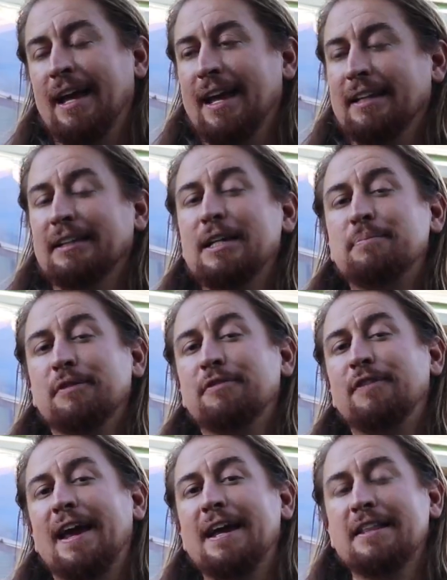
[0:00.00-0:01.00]
a leap of
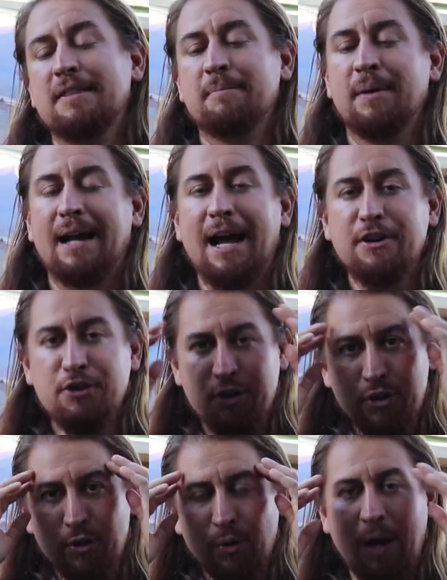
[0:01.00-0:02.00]
faith, but I
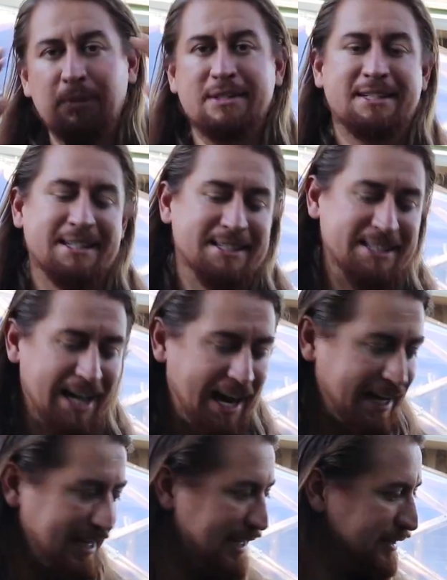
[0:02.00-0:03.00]
knew I was
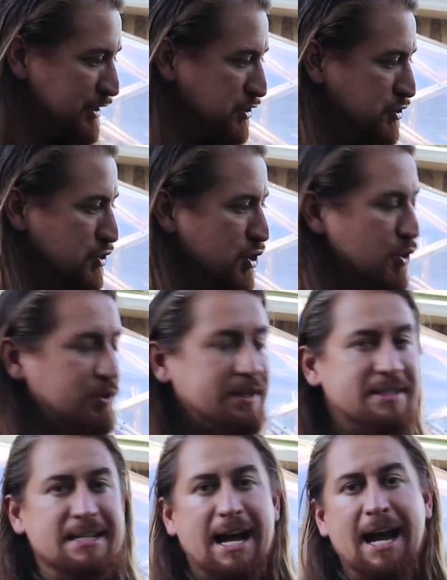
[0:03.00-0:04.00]
designing this new
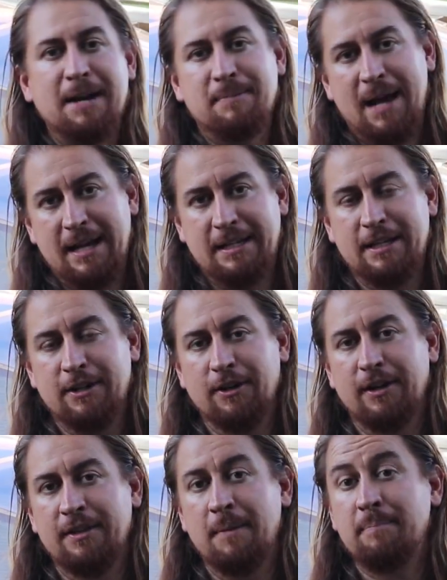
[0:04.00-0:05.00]
design back
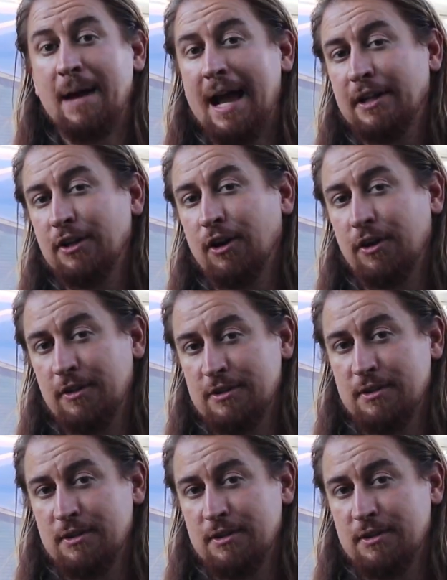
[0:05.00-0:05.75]
here in the backyard of the